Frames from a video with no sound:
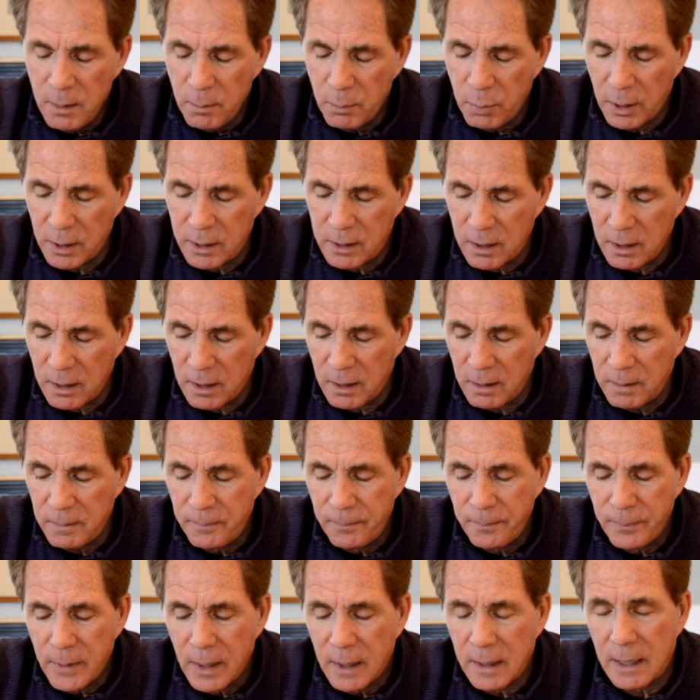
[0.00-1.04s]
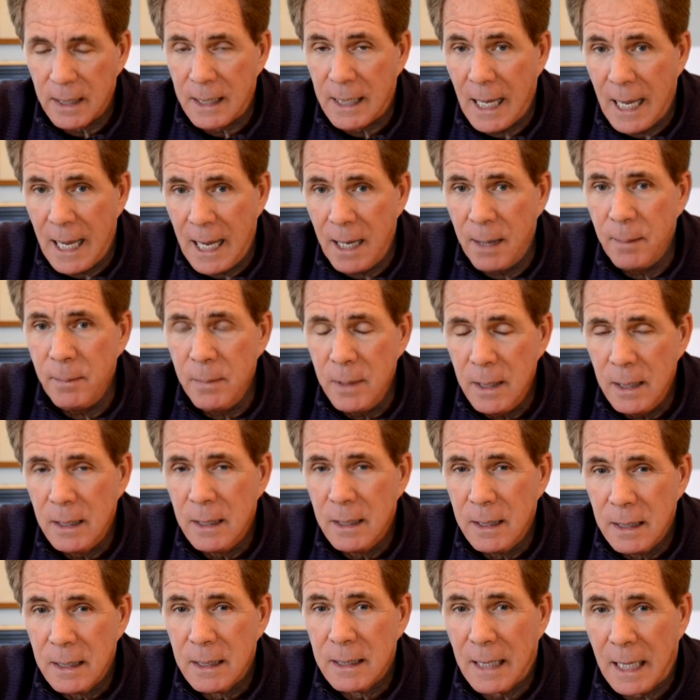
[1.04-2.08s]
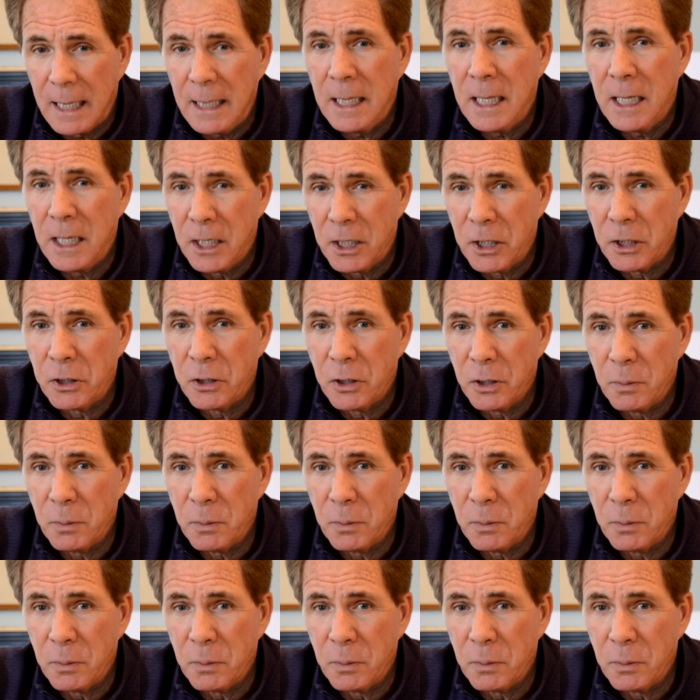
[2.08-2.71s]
But the game, they needed